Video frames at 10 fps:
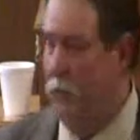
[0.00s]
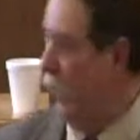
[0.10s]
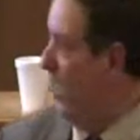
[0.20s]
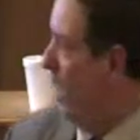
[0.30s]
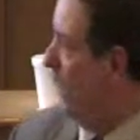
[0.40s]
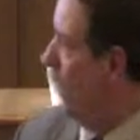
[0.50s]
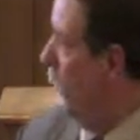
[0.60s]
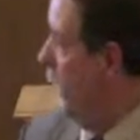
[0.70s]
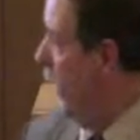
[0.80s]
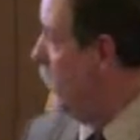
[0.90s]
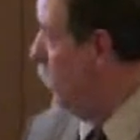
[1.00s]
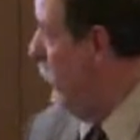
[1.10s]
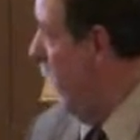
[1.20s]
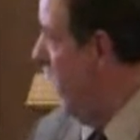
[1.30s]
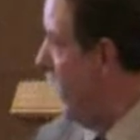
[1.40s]
Because when this
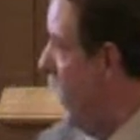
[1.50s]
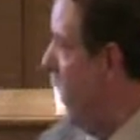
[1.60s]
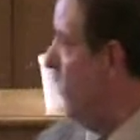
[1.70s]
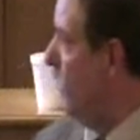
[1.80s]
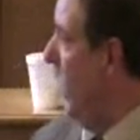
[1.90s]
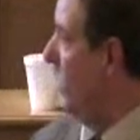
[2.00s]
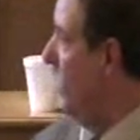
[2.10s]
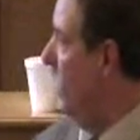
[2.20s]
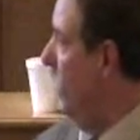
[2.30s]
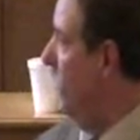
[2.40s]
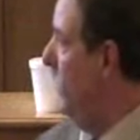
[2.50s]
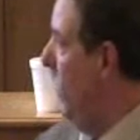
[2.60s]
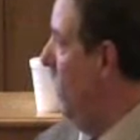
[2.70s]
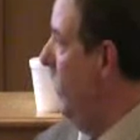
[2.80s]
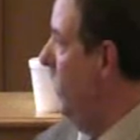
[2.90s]
man contracts another
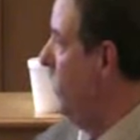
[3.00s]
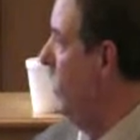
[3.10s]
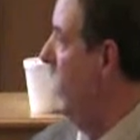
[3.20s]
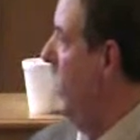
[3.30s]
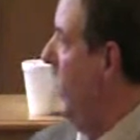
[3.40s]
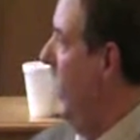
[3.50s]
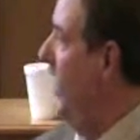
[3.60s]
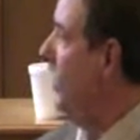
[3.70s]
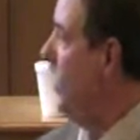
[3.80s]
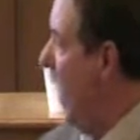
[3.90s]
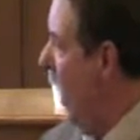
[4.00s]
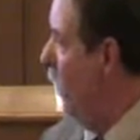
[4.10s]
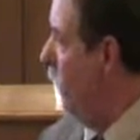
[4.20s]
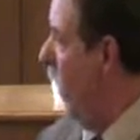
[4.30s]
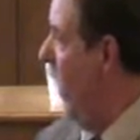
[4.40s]
marriage, he's
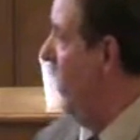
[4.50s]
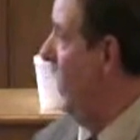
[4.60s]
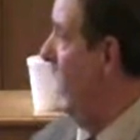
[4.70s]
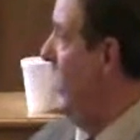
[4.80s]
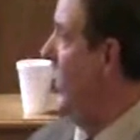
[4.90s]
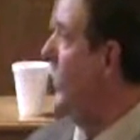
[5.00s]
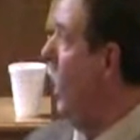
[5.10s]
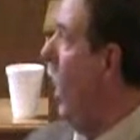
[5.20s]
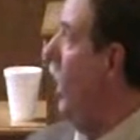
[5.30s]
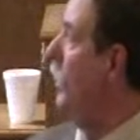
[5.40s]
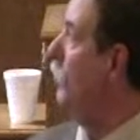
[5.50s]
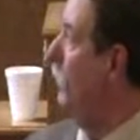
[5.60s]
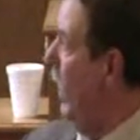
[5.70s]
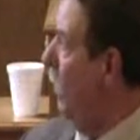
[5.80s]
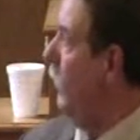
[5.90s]
now violated God's
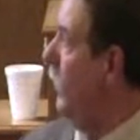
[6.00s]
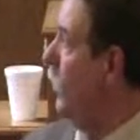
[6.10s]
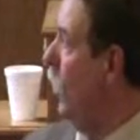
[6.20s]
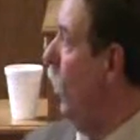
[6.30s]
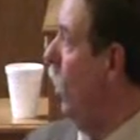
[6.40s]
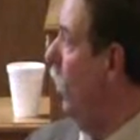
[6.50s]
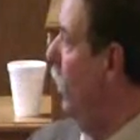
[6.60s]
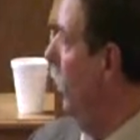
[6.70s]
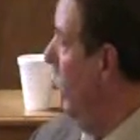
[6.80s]
marriage law,